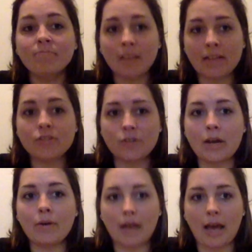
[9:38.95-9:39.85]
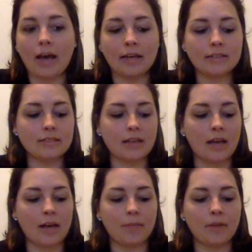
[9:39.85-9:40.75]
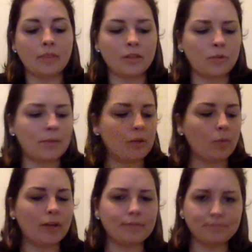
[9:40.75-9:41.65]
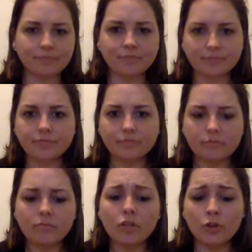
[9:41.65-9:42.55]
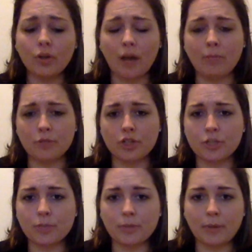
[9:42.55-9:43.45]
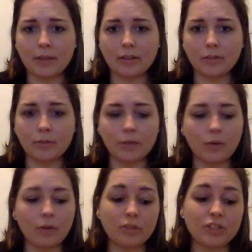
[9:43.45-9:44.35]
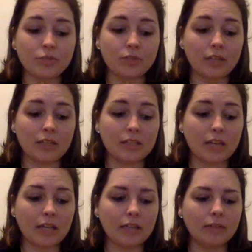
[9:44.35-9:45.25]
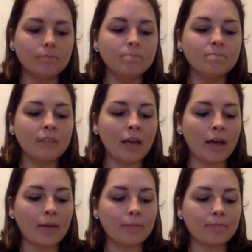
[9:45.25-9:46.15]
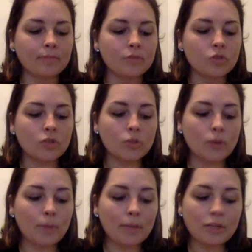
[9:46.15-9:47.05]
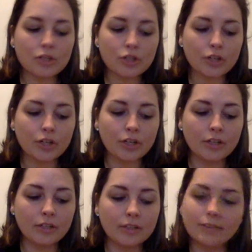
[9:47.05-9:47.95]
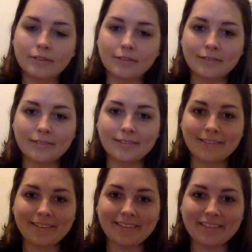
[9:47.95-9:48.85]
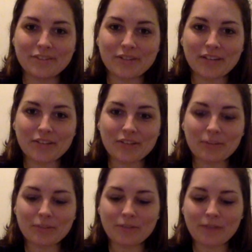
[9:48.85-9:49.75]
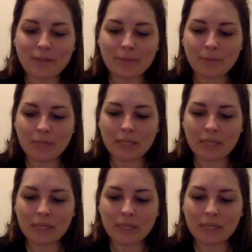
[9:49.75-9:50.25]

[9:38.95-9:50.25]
and so now it has Little Bitty One. I'm searchable by Little Bitty One, which is really exciting. So I just want to make sure that you guys are able to find me pretty